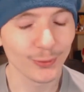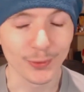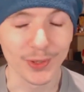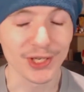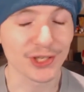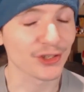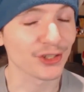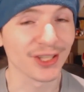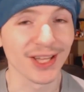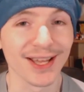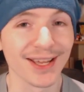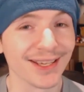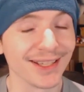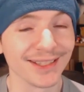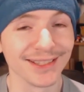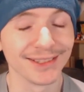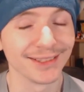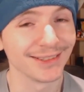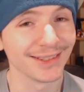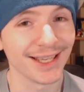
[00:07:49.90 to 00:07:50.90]
which
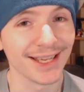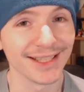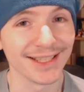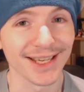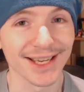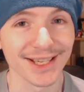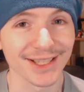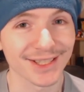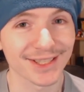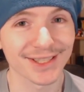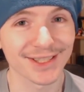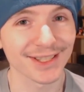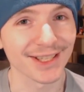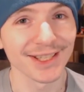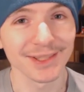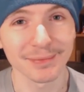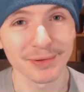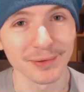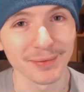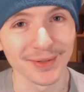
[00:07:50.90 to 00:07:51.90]
lying, I guess,
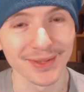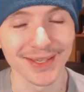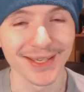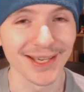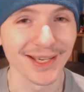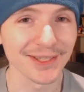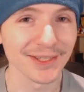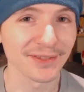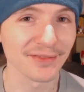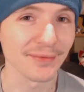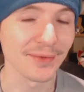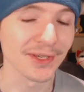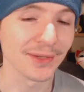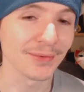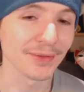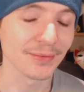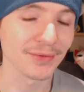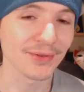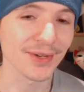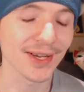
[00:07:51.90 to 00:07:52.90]
is probably the easiest for me
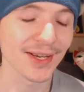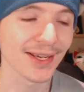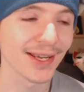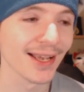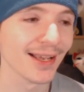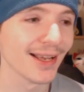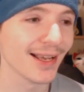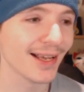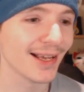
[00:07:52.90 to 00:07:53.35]
to portray.